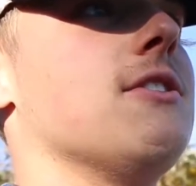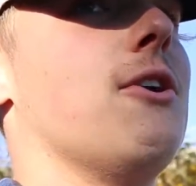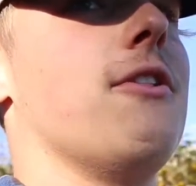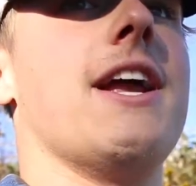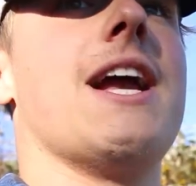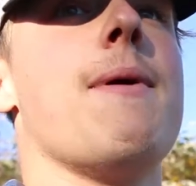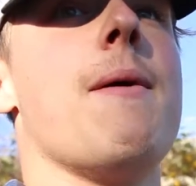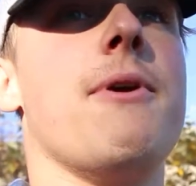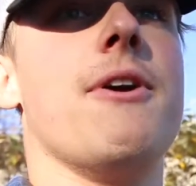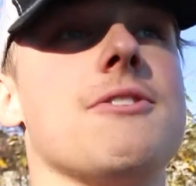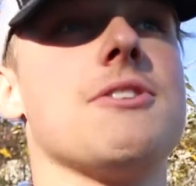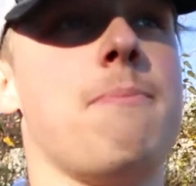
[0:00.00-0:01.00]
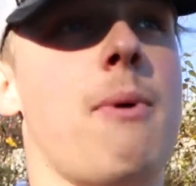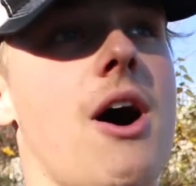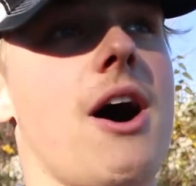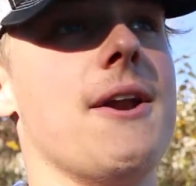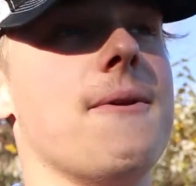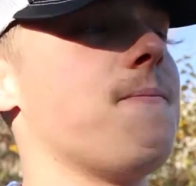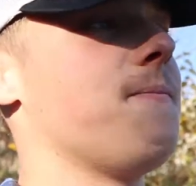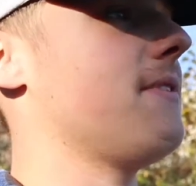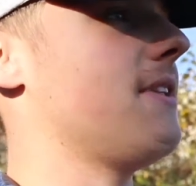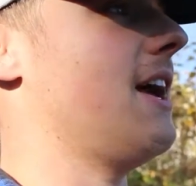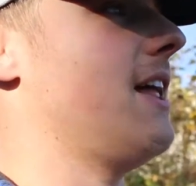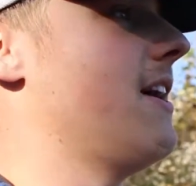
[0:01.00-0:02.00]
So they come up here and spawn,
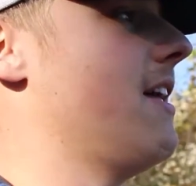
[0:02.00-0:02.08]
and